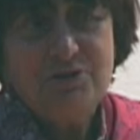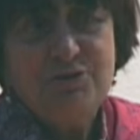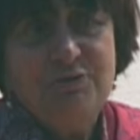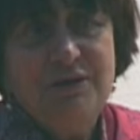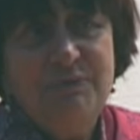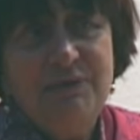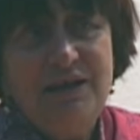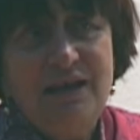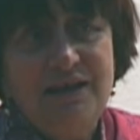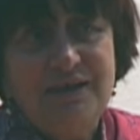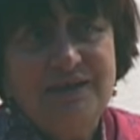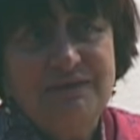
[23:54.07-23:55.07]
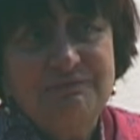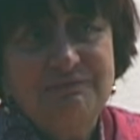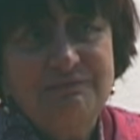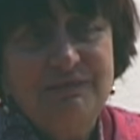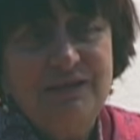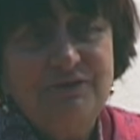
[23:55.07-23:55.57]
dreamy like,
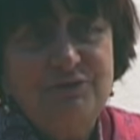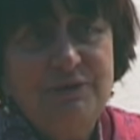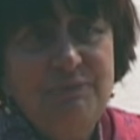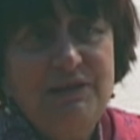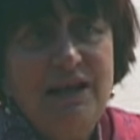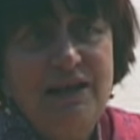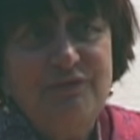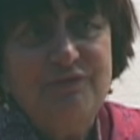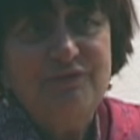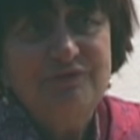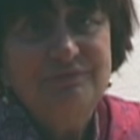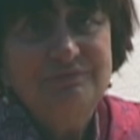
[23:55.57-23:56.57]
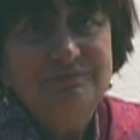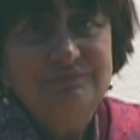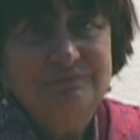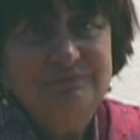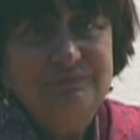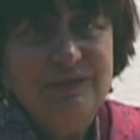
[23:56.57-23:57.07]
dreamy life
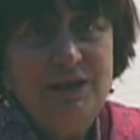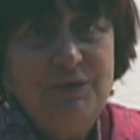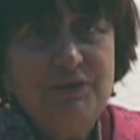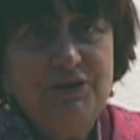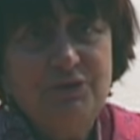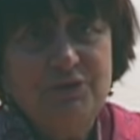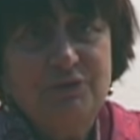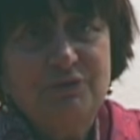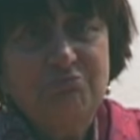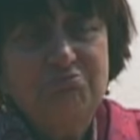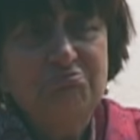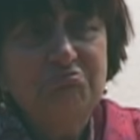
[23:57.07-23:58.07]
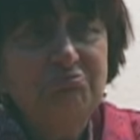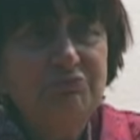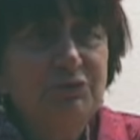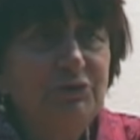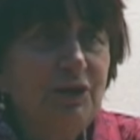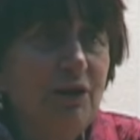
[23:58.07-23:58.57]
in which you
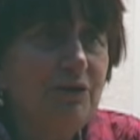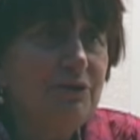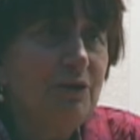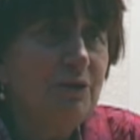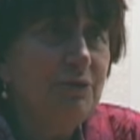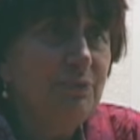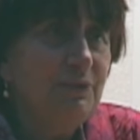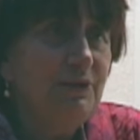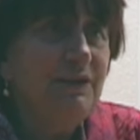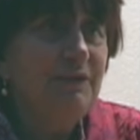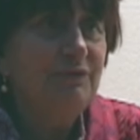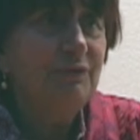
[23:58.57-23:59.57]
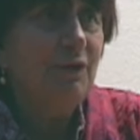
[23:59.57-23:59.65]
don't or you believe